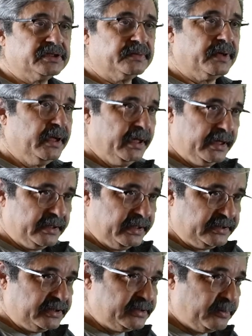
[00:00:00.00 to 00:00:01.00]
So
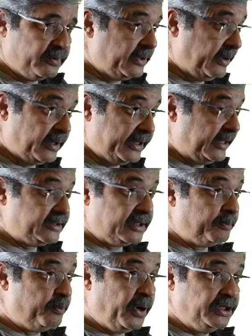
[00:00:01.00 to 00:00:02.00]
there's a
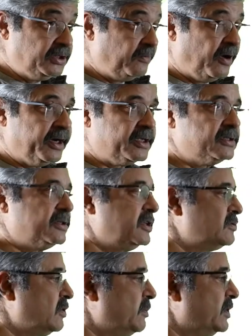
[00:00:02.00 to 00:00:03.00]
bunch of articles on
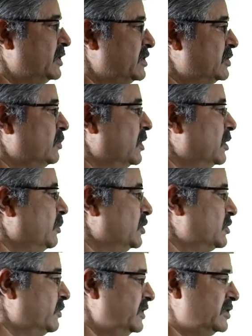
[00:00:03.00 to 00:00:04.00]
this one, but this is one of the
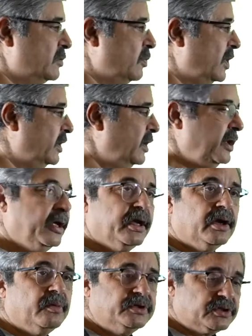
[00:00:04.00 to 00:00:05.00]
most recent one,
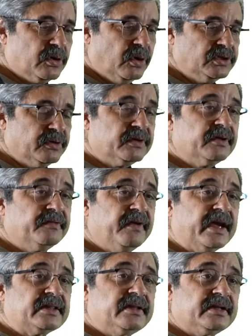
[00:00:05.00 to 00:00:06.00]
which goes over the
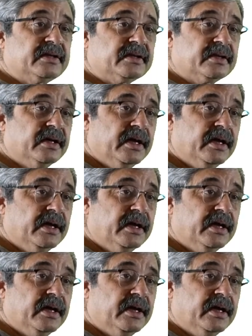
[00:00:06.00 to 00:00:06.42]
fact that the